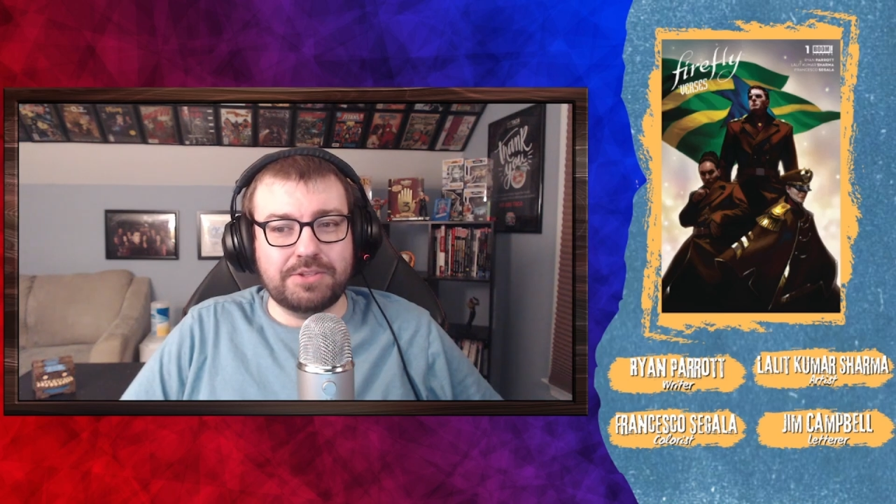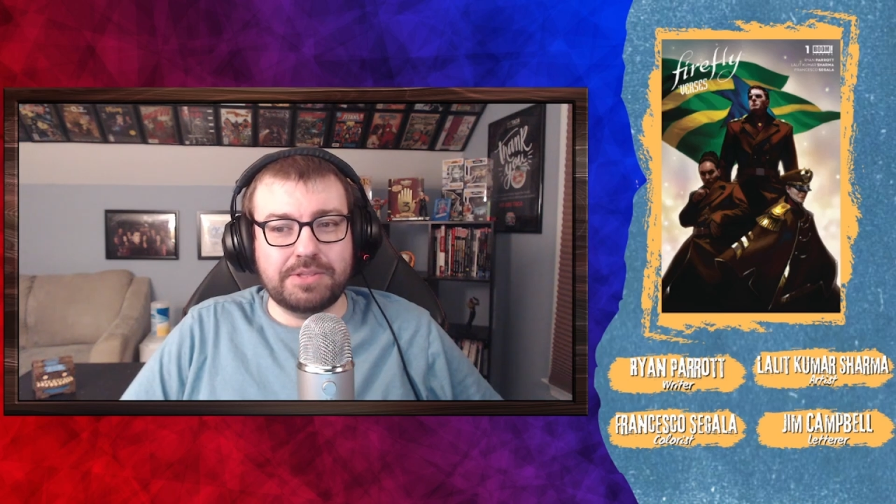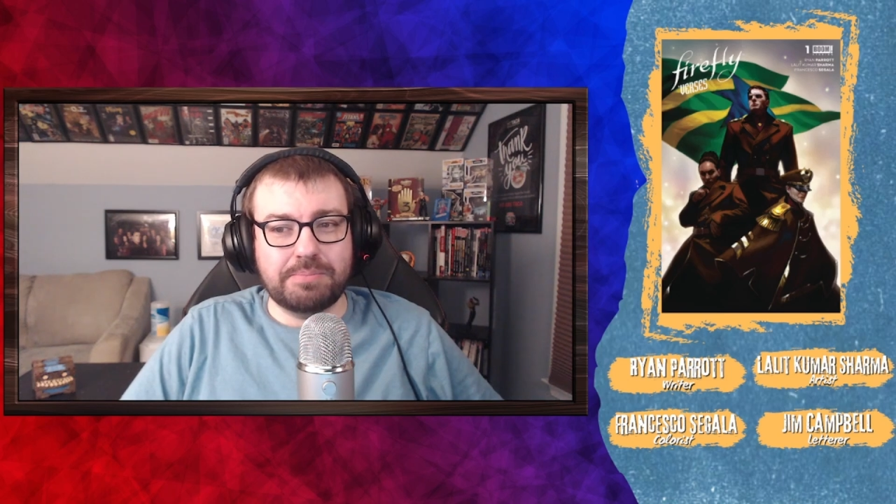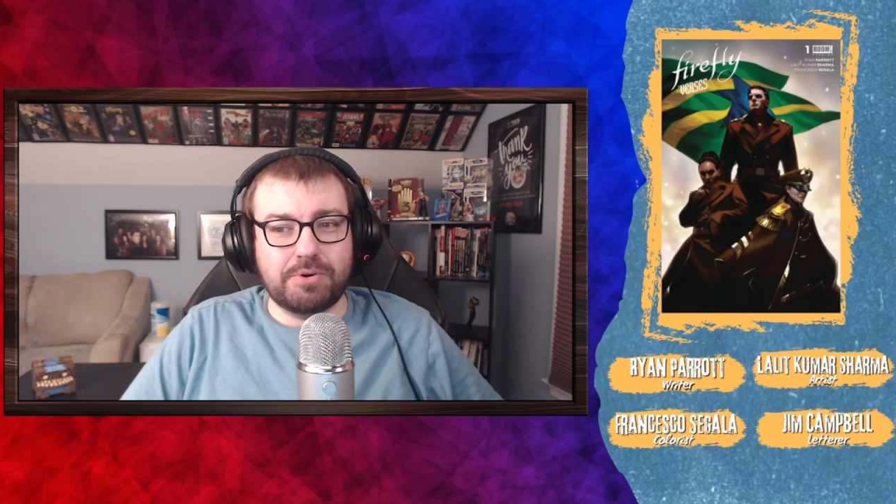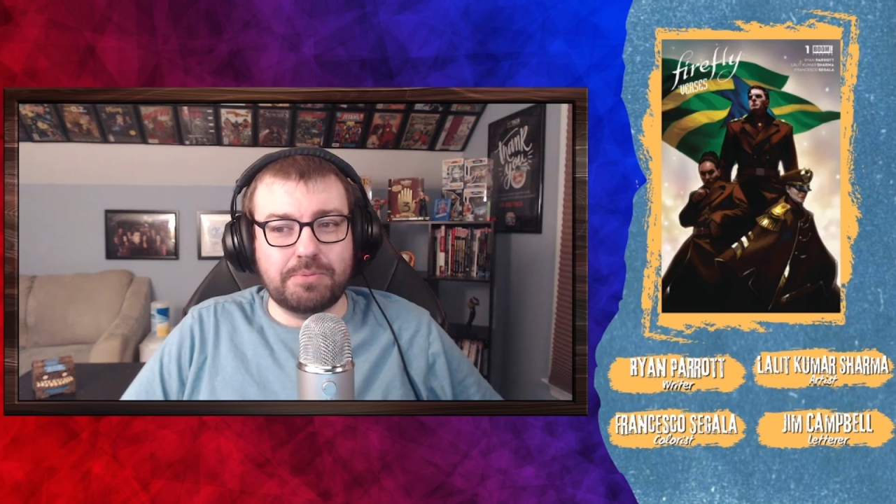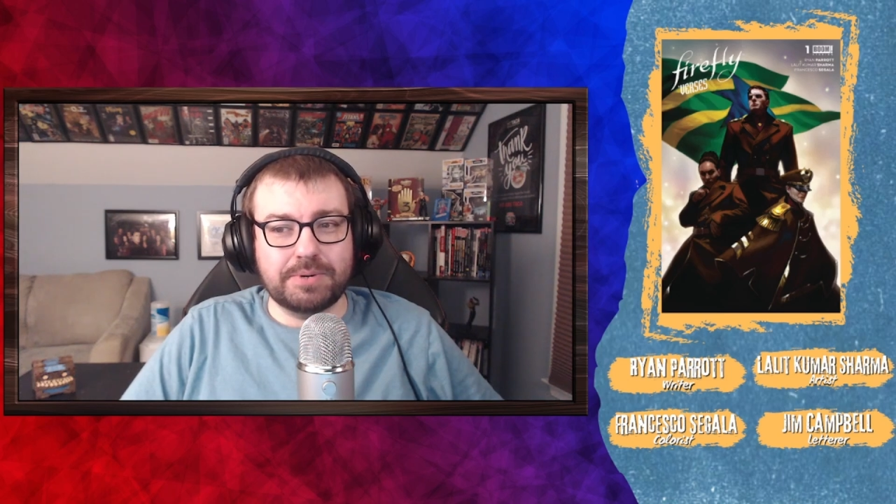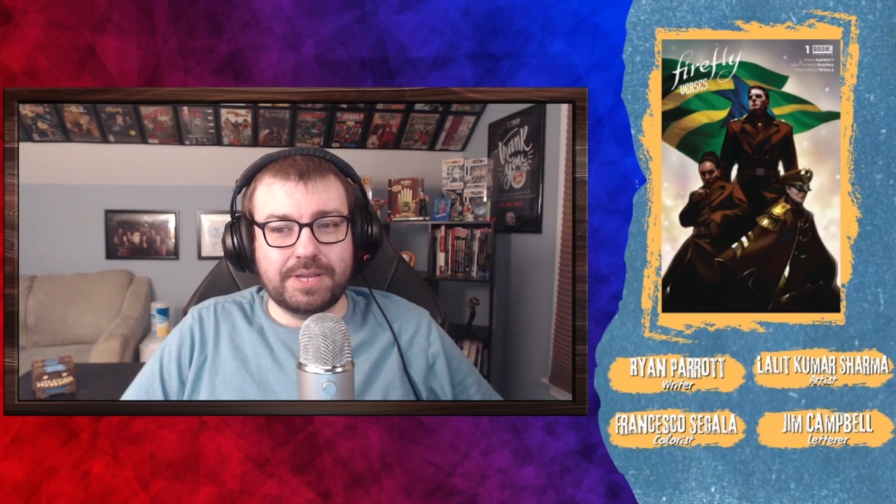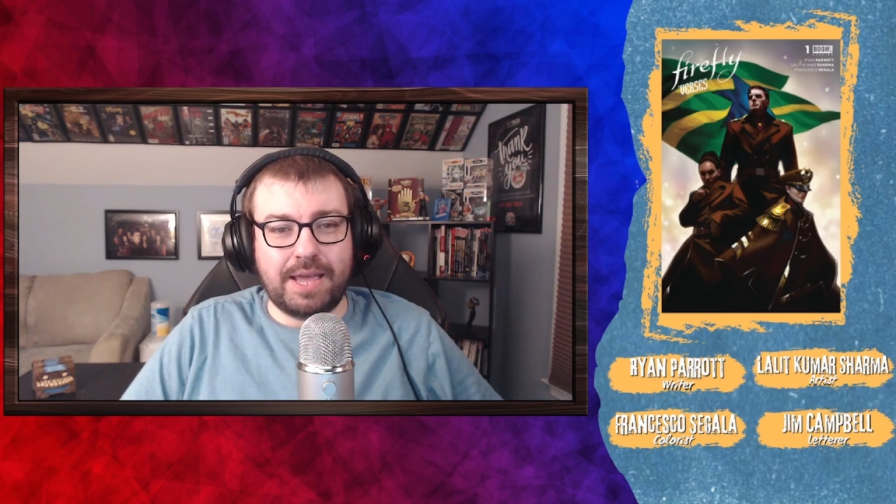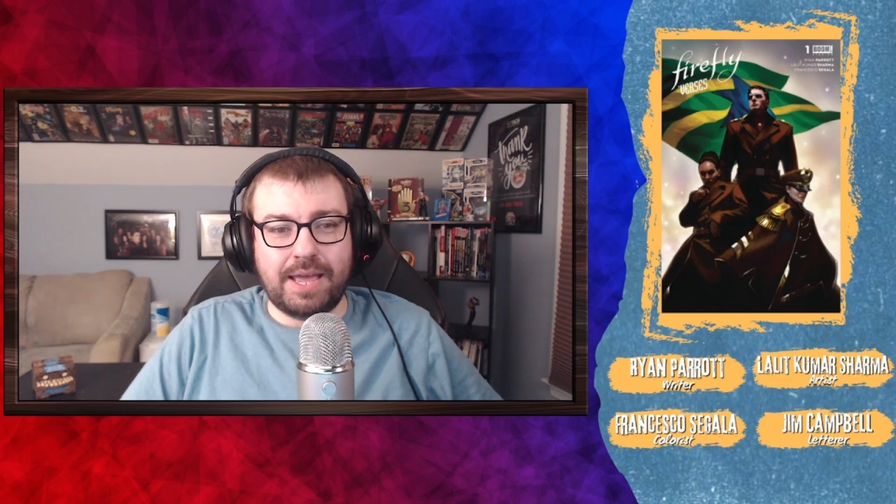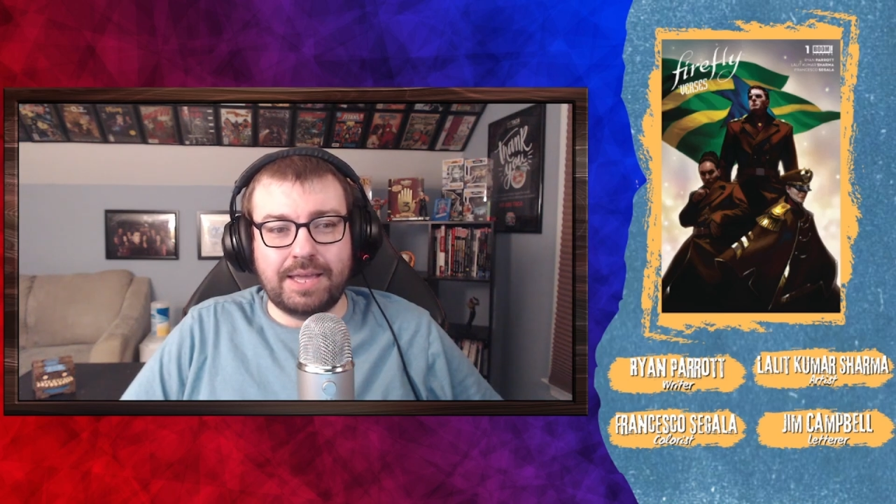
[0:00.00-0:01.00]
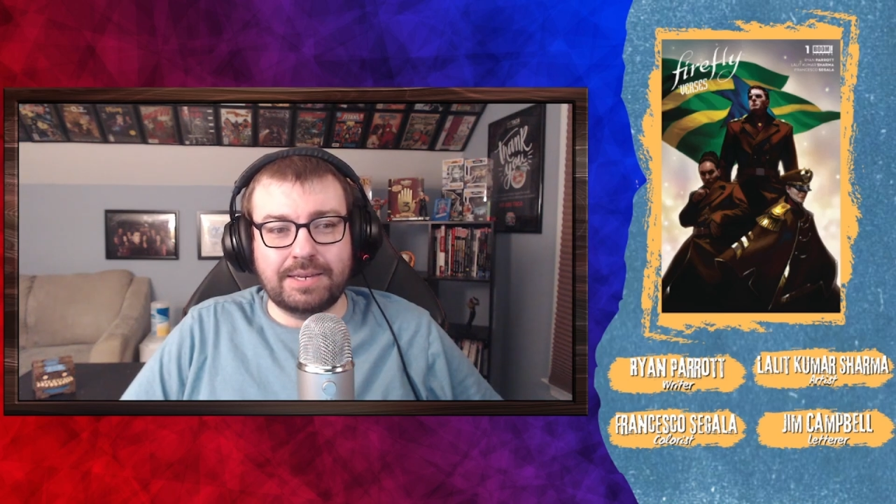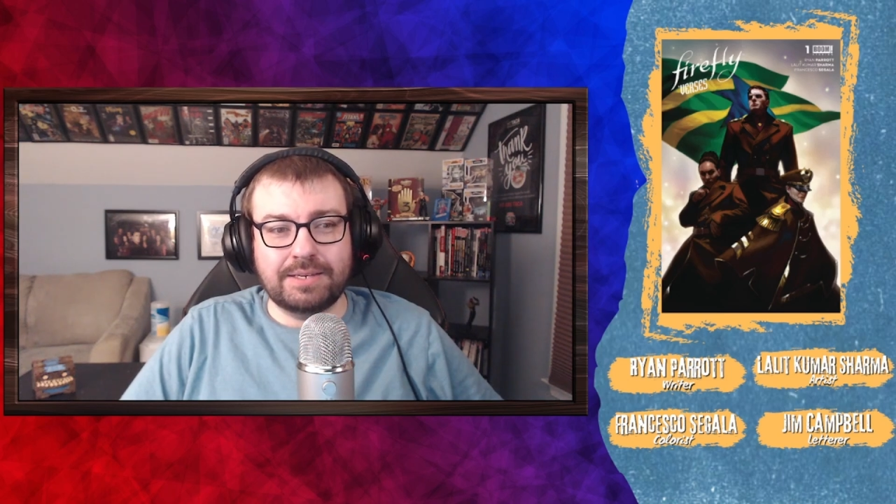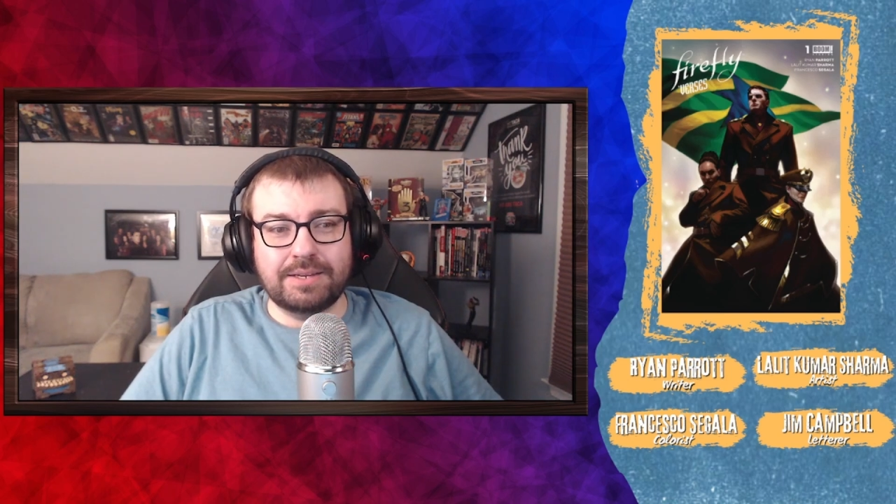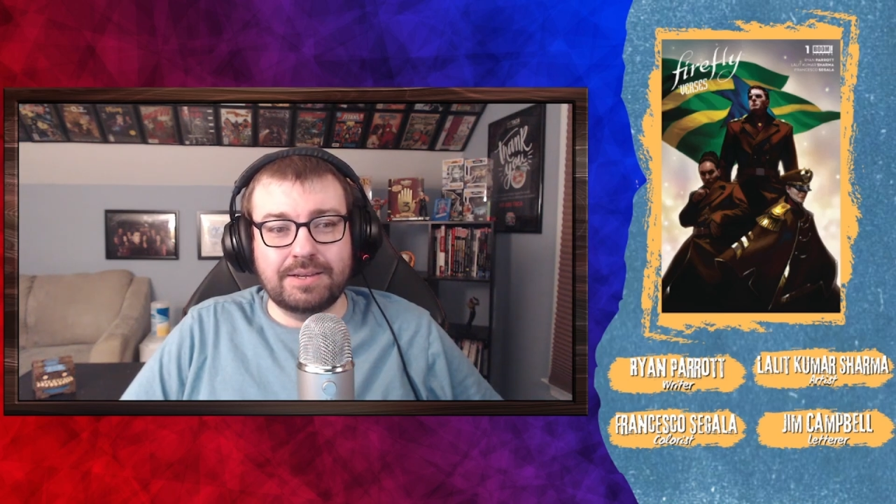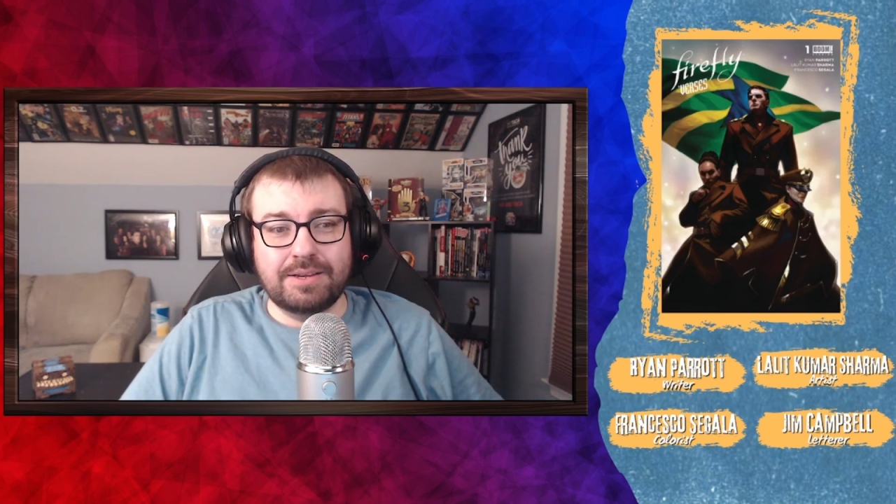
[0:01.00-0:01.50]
to the property, and